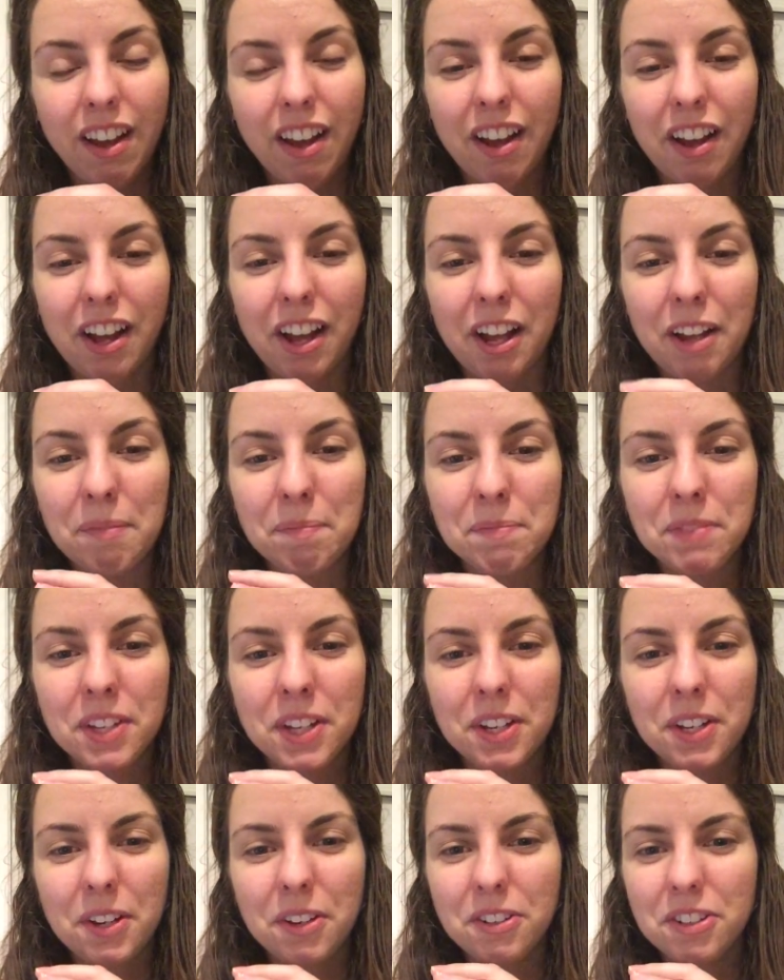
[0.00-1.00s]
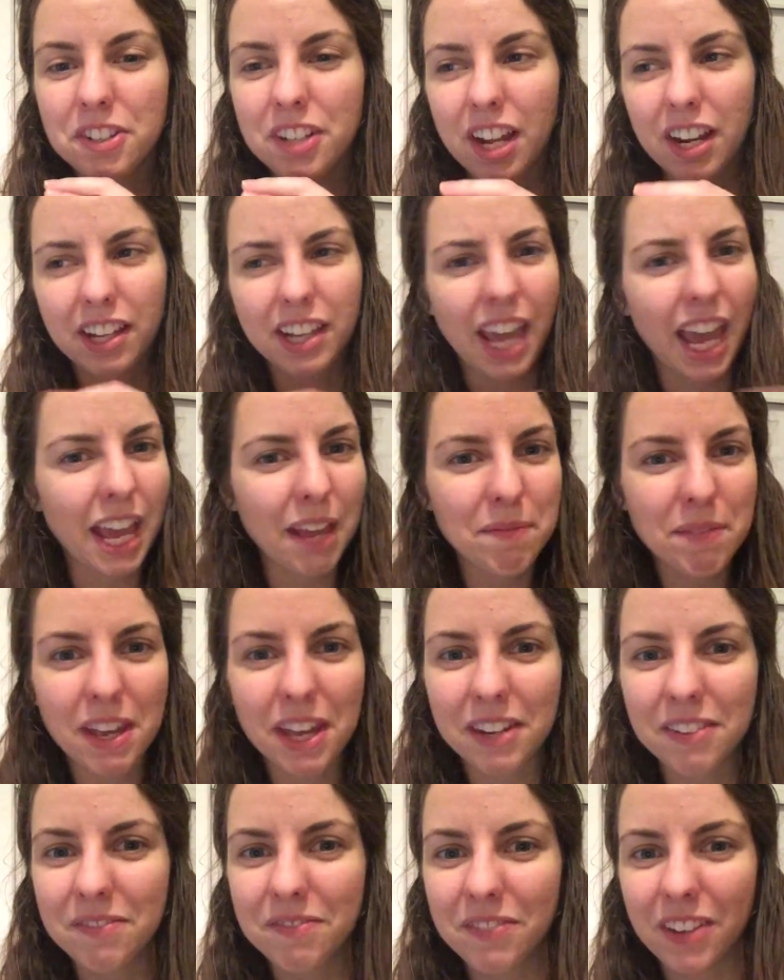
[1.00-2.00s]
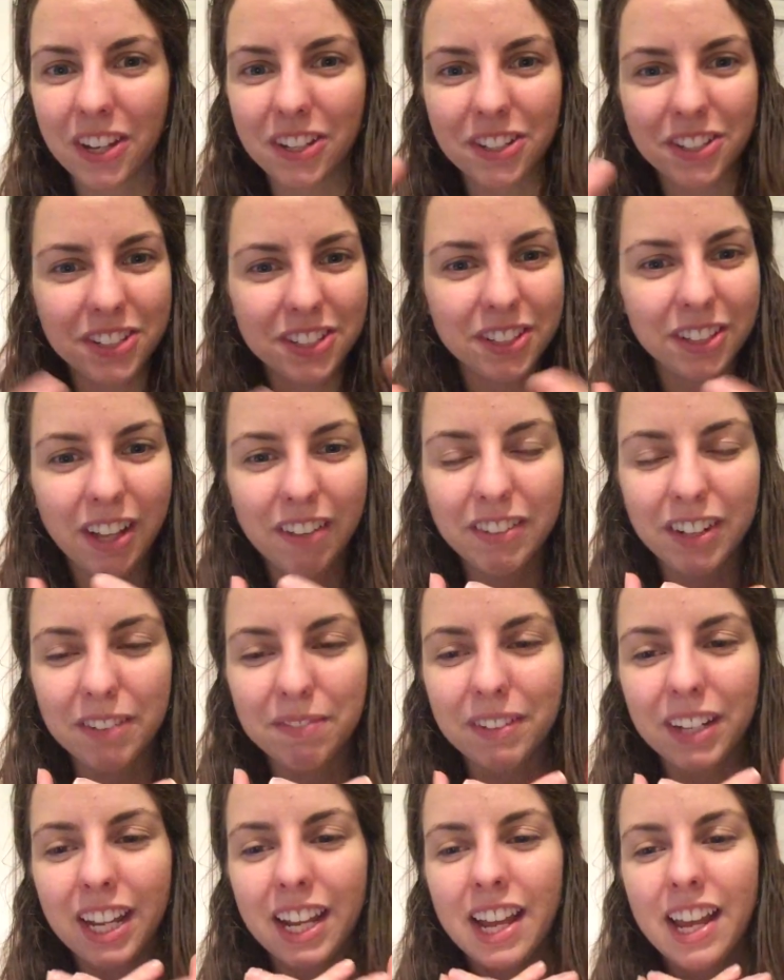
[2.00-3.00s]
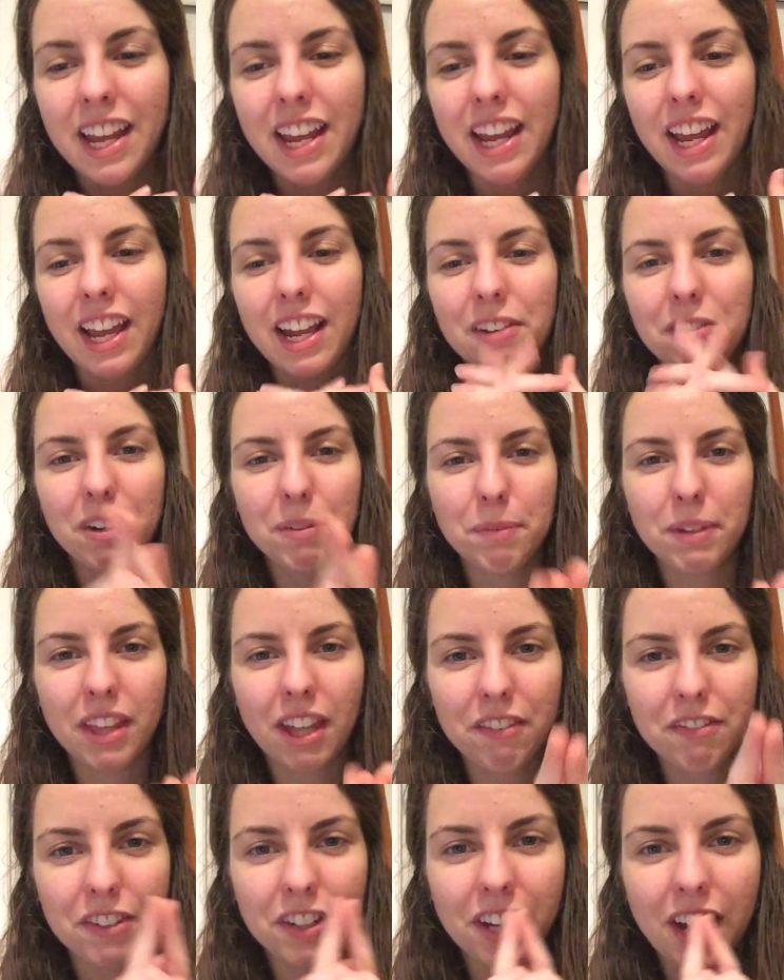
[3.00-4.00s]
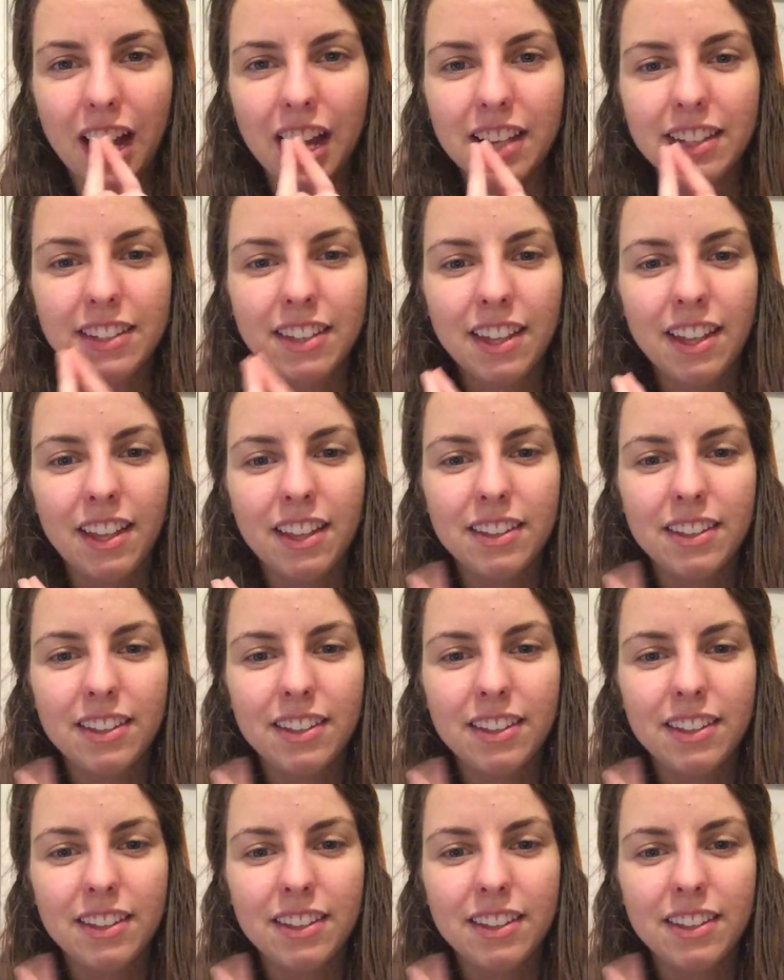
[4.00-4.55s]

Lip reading: who just kind of came in and just loved on me. And I want to be that for you guys.